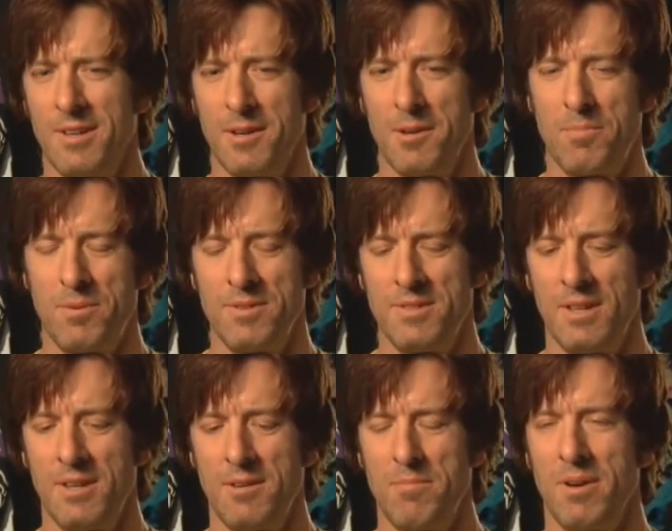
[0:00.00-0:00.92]
uh,
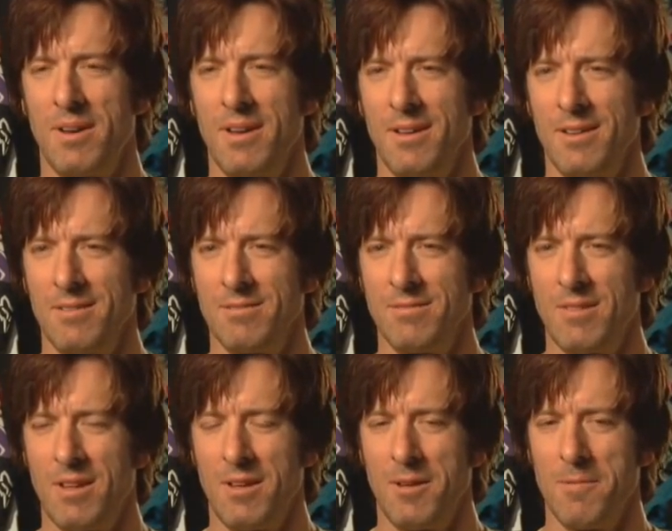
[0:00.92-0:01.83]
presented by
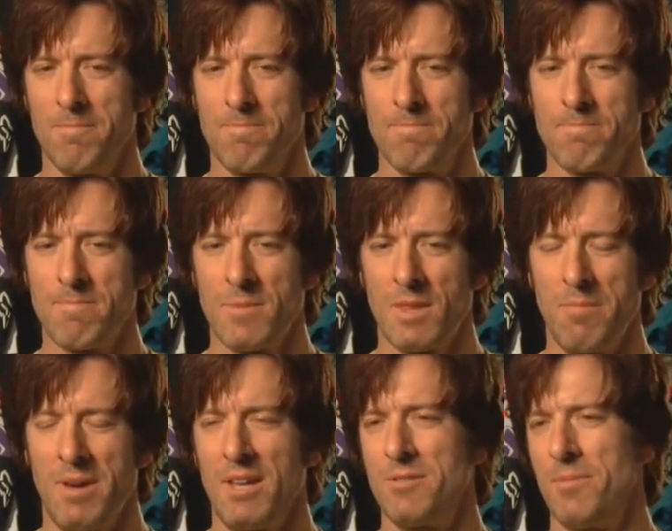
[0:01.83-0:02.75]
um,
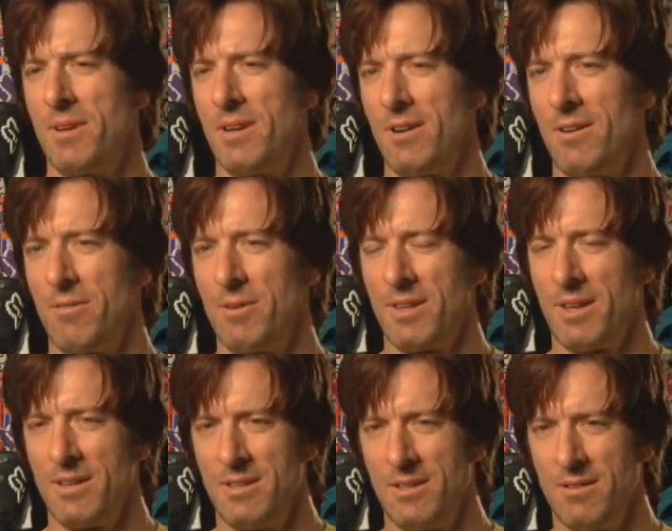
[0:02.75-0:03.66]
management here with the
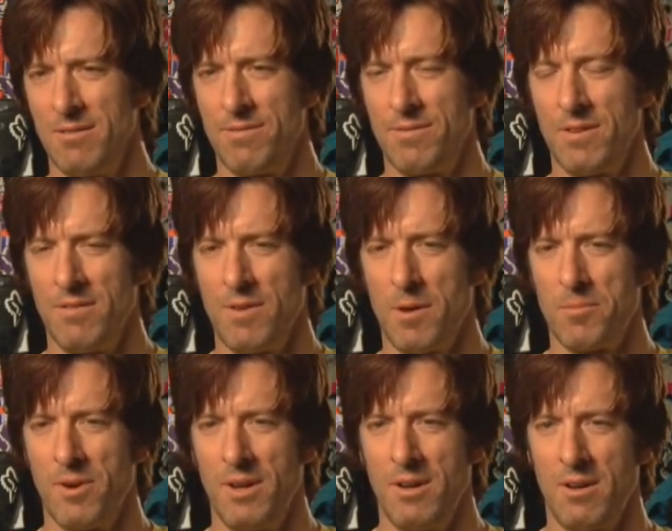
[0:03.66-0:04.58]
idea of, of
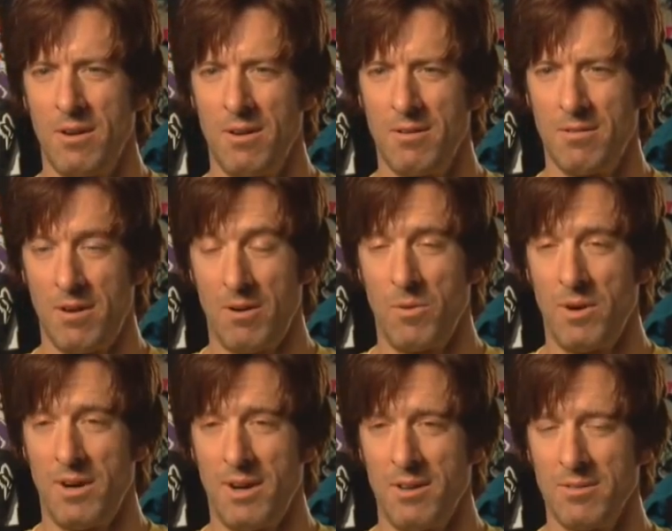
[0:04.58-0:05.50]
upgrading our, our
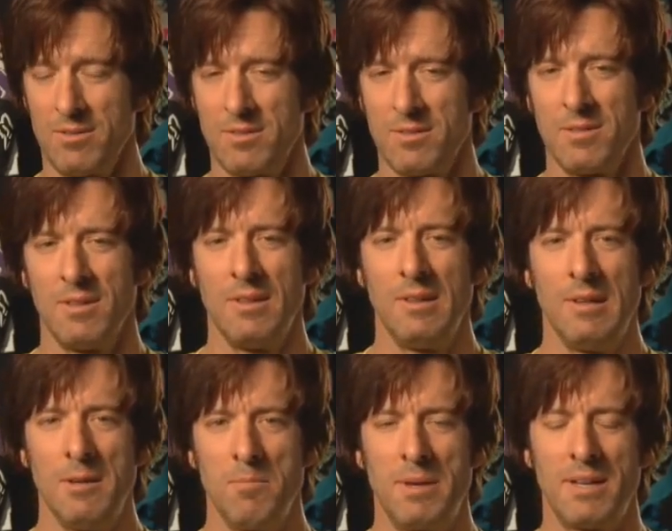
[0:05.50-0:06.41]
warehouse
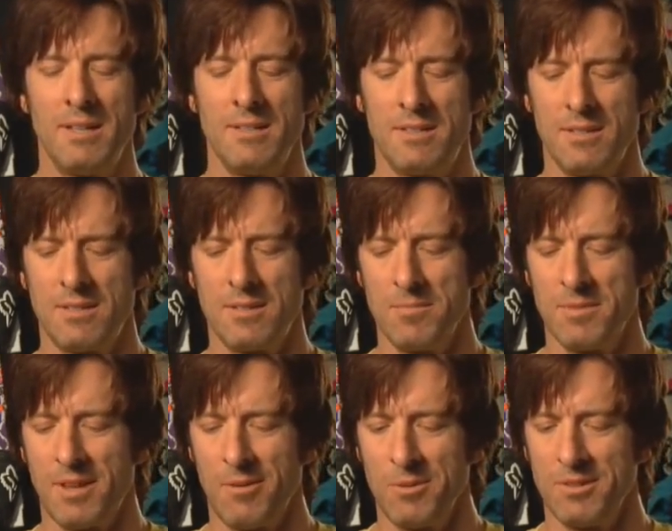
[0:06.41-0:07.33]
picking
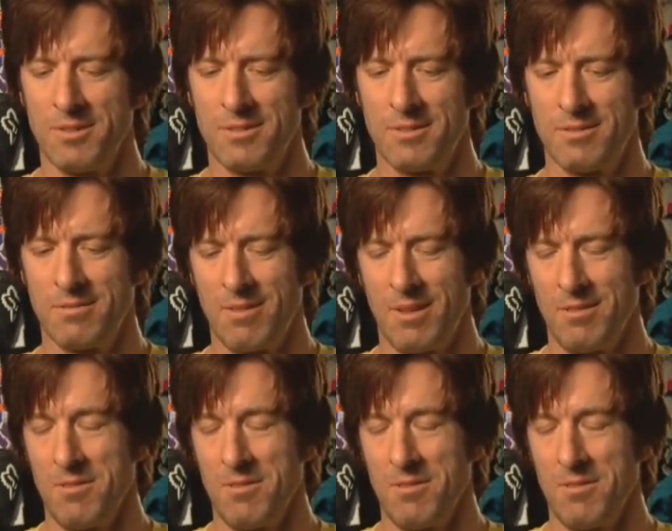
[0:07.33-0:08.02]
systems, I was